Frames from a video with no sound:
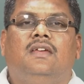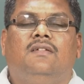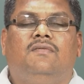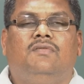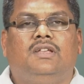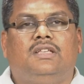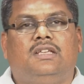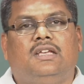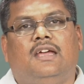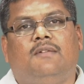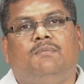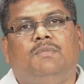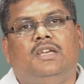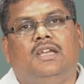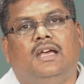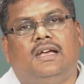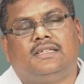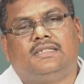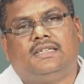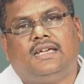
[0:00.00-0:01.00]
which have been
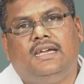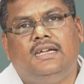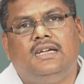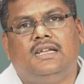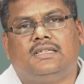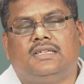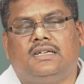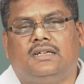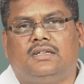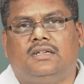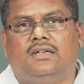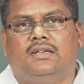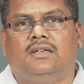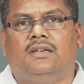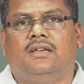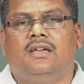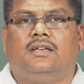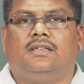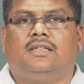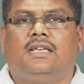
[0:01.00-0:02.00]
assigned a certain
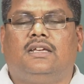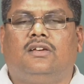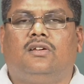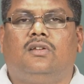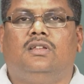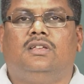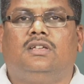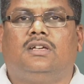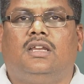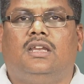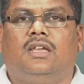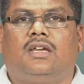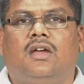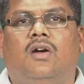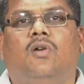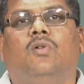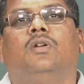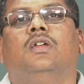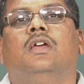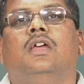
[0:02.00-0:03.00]
psychological
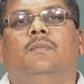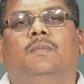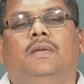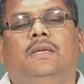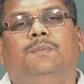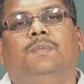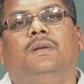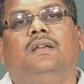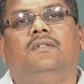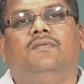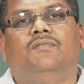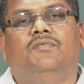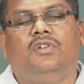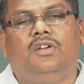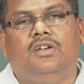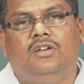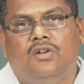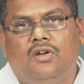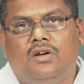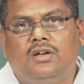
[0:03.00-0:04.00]
account, people will
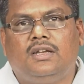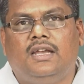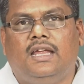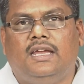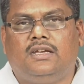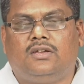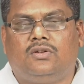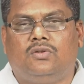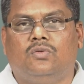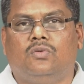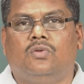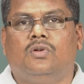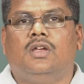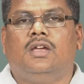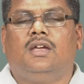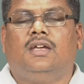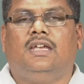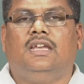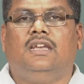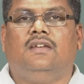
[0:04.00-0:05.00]
not like to
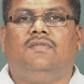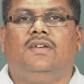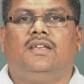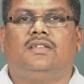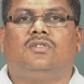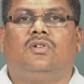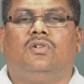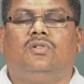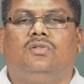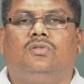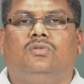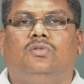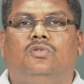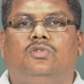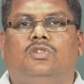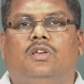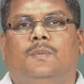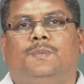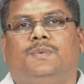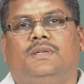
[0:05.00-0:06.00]
invest onto those
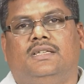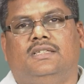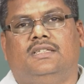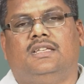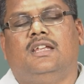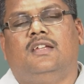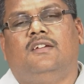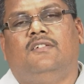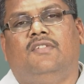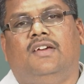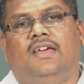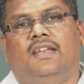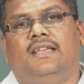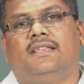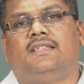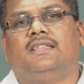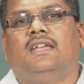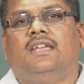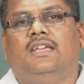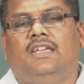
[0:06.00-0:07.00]
options,
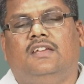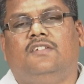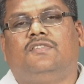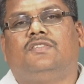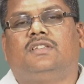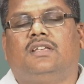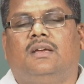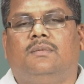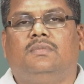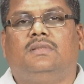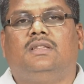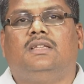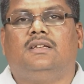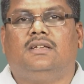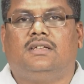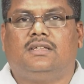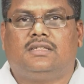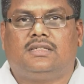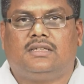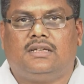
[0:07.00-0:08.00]
whereas if
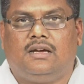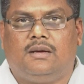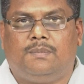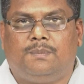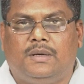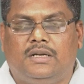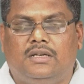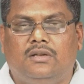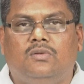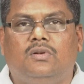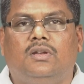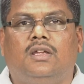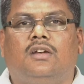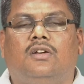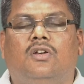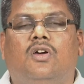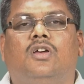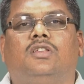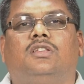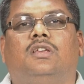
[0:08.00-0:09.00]
a particular
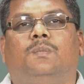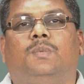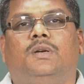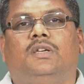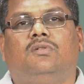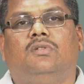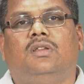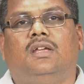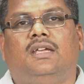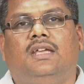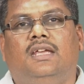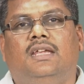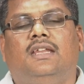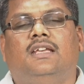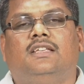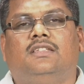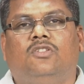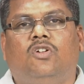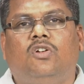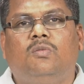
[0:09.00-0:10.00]
loss or a particular gain has
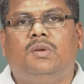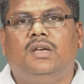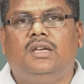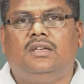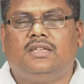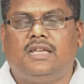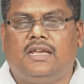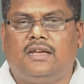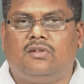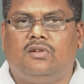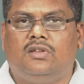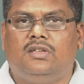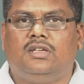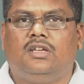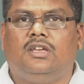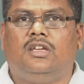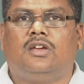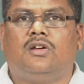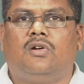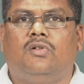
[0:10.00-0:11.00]
not been psychologically
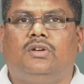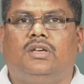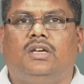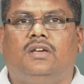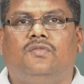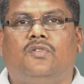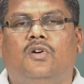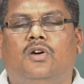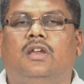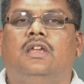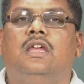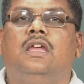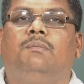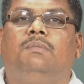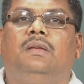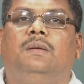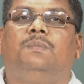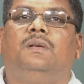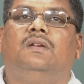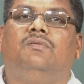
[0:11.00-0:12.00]
accounted for,
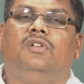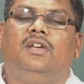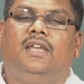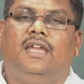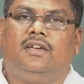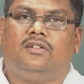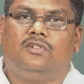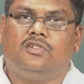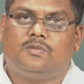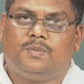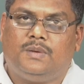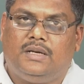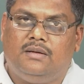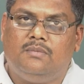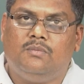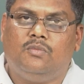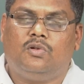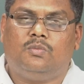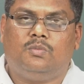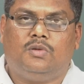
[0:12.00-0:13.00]
people would like to spend
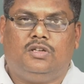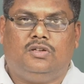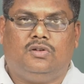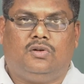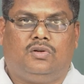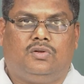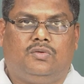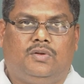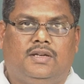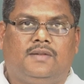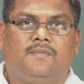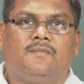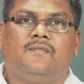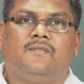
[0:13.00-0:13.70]
more money onto it.